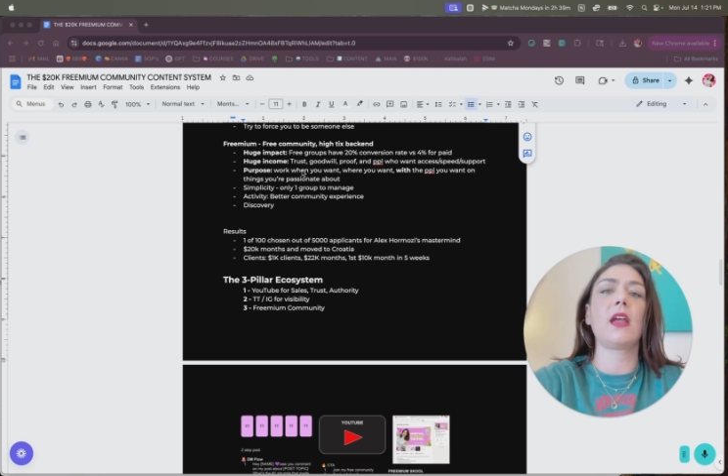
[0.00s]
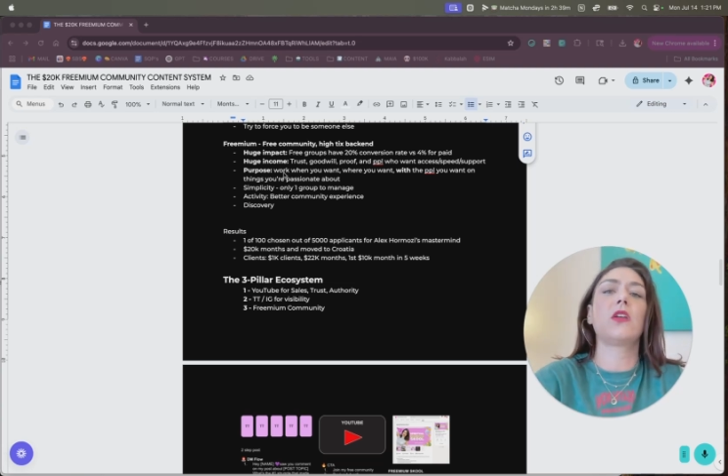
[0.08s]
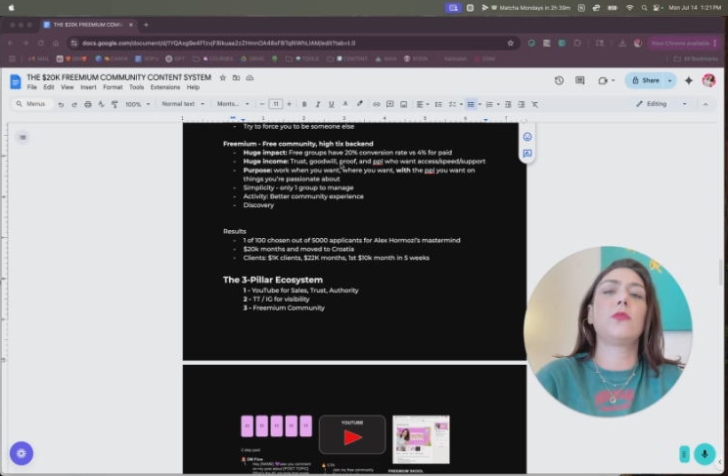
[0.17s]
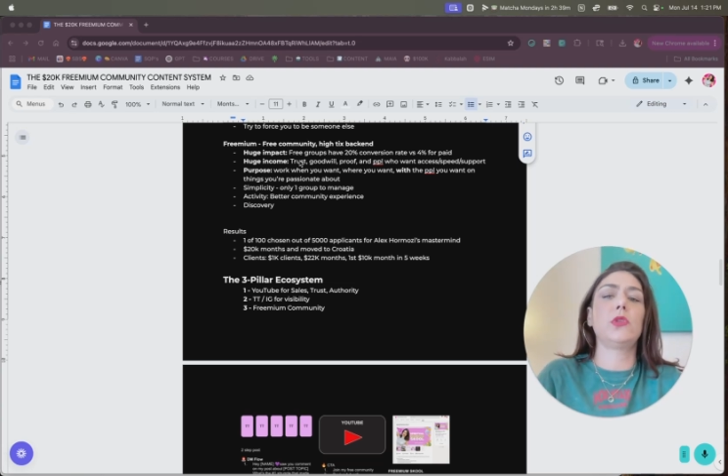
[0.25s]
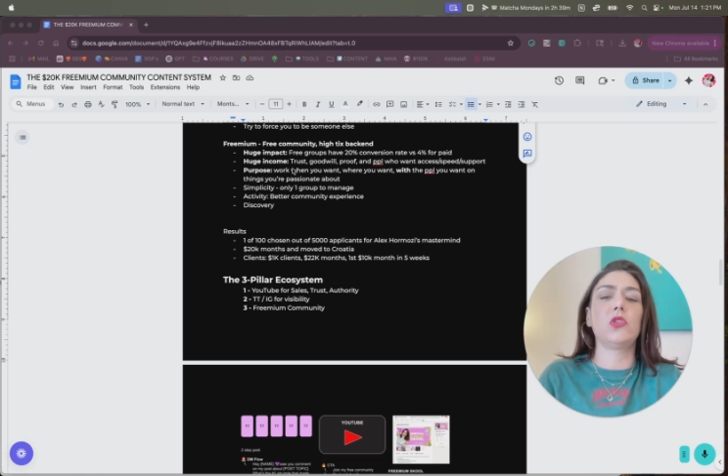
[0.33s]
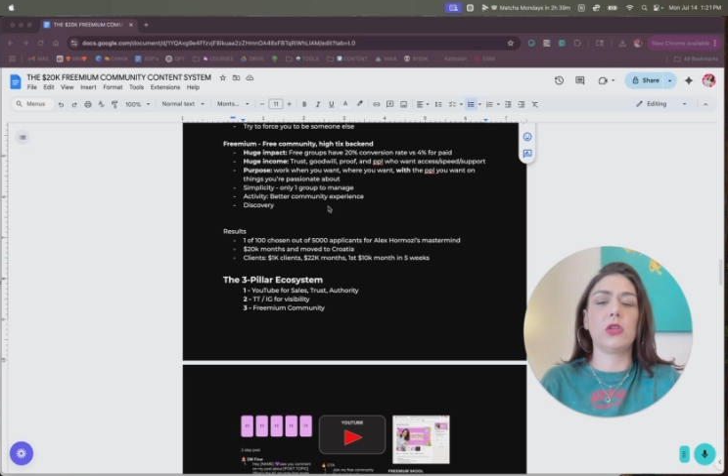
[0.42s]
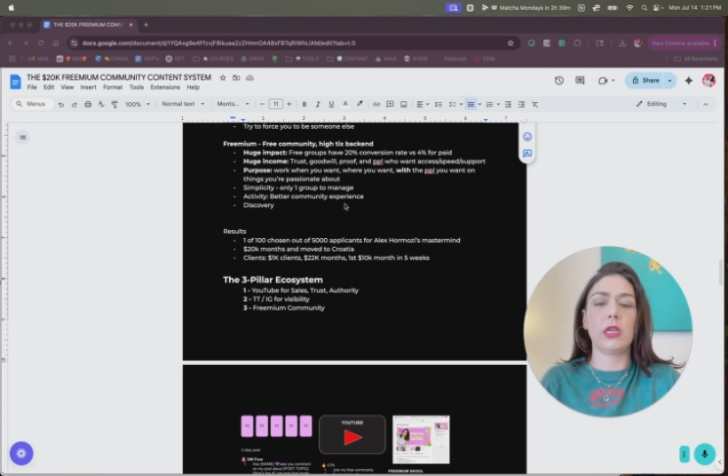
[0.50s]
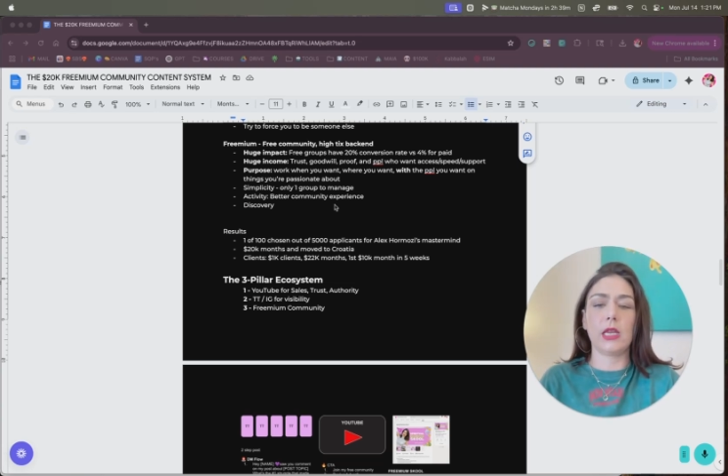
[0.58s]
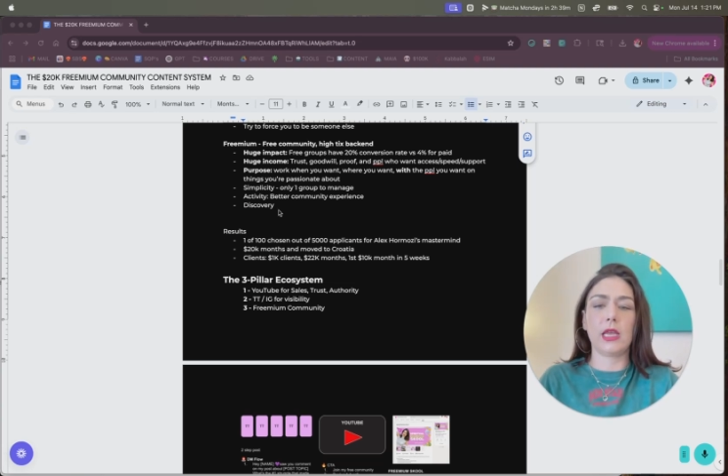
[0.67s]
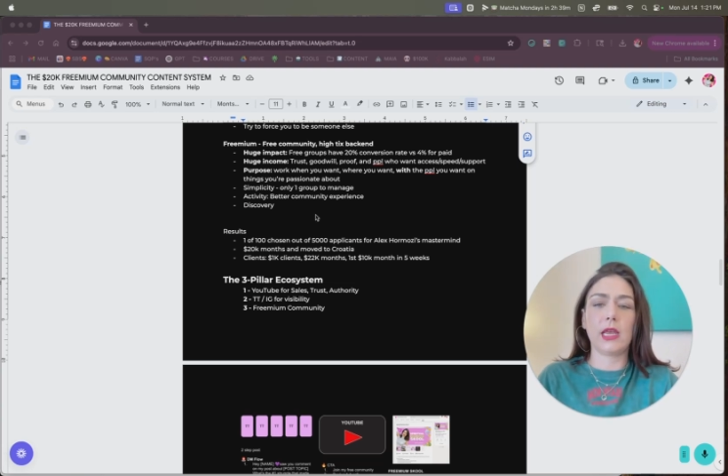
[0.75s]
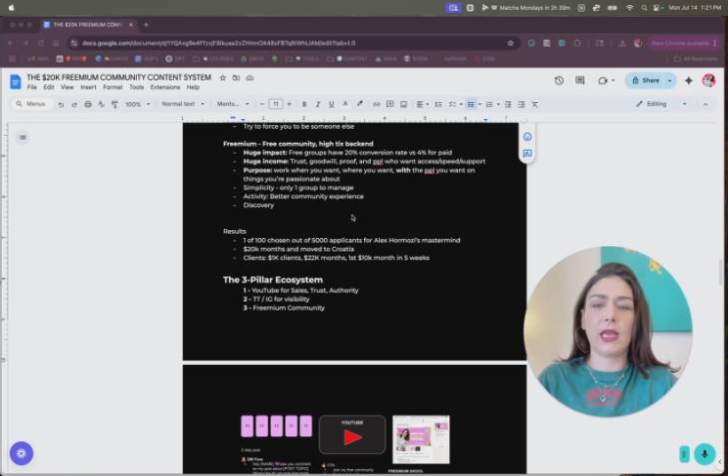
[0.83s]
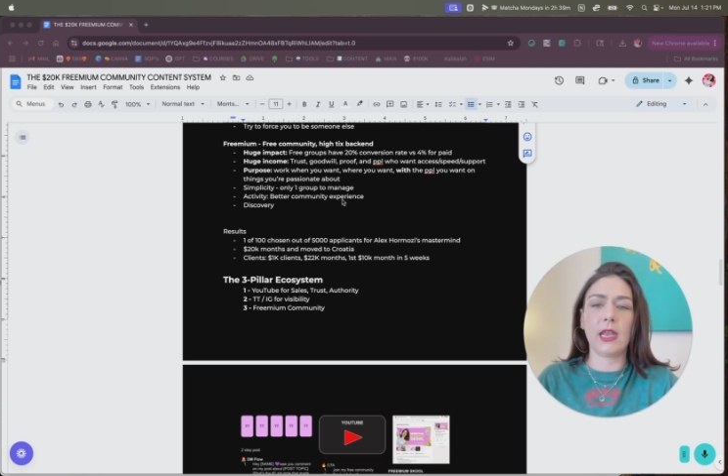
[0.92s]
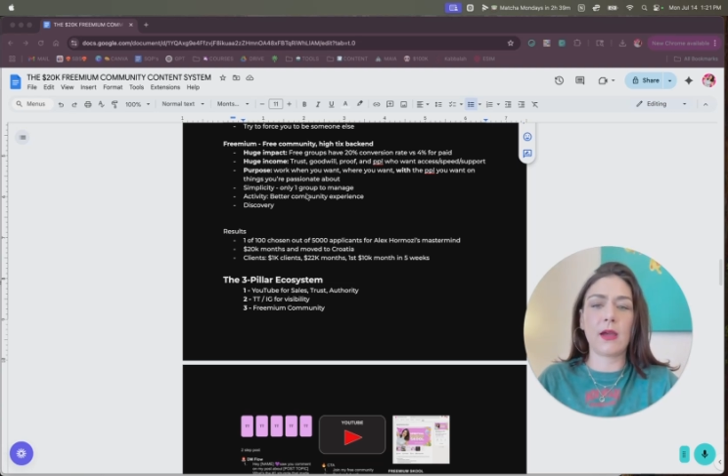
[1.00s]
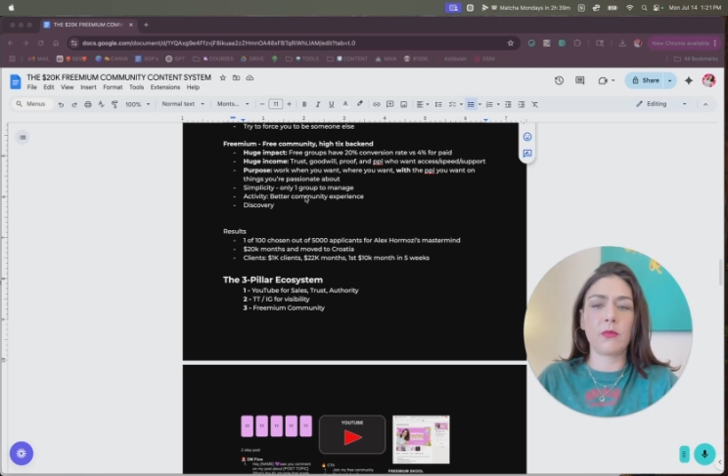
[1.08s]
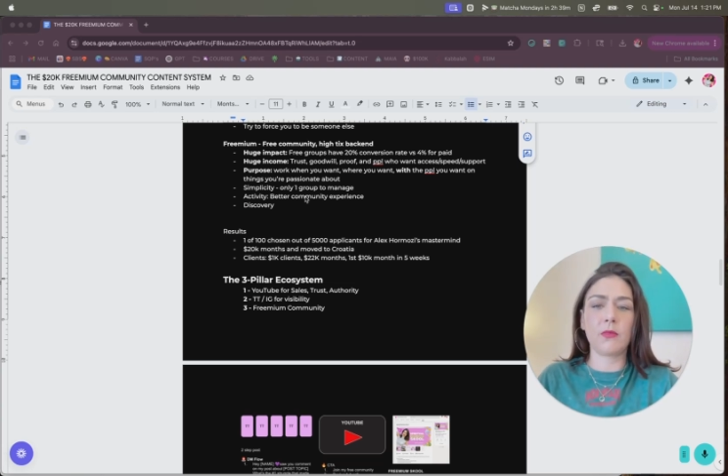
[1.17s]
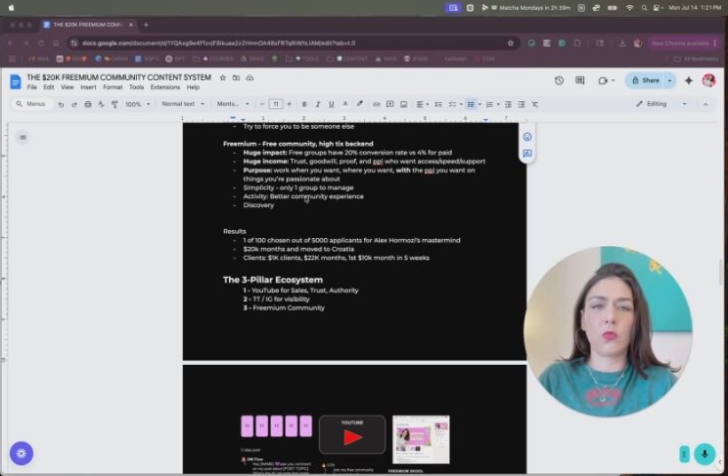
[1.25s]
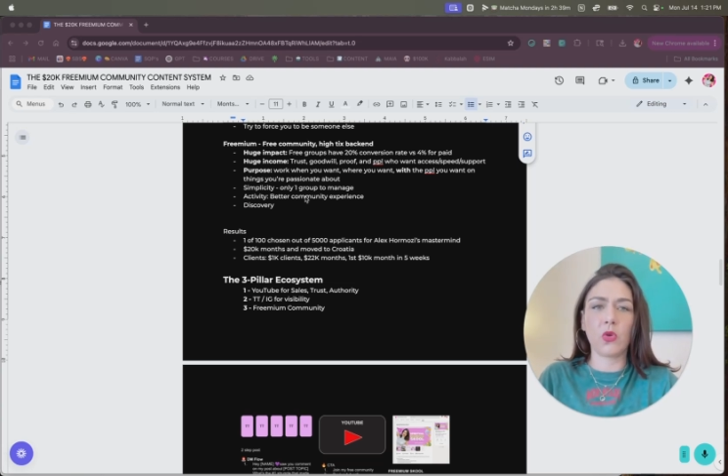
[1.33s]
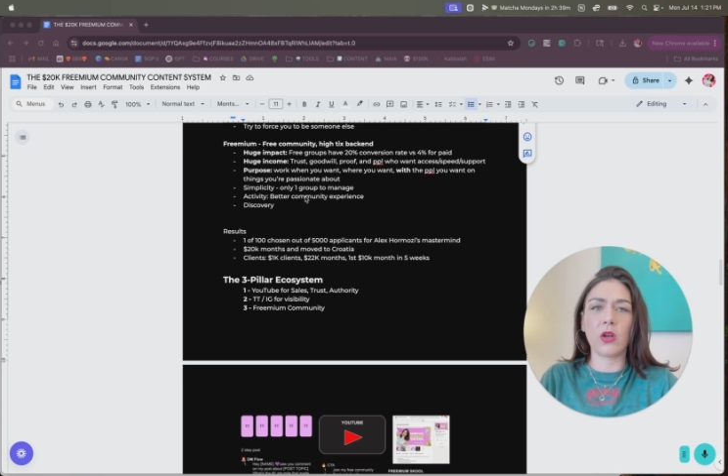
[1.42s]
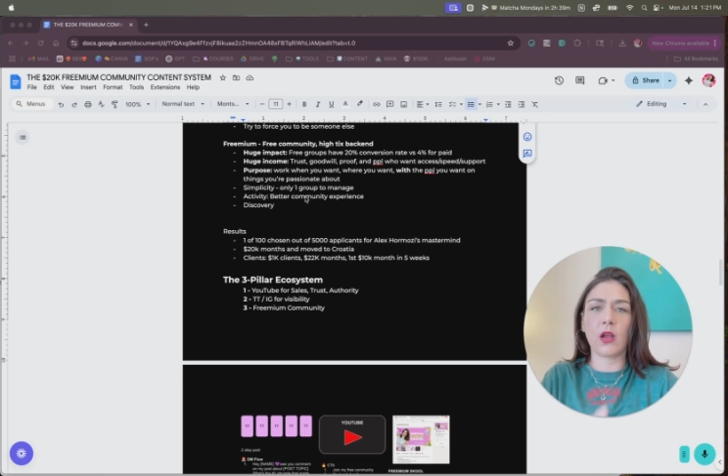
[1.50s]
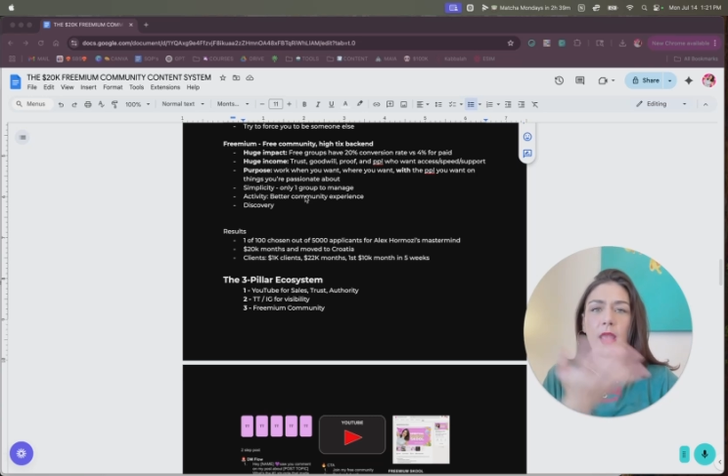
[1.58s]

that community, and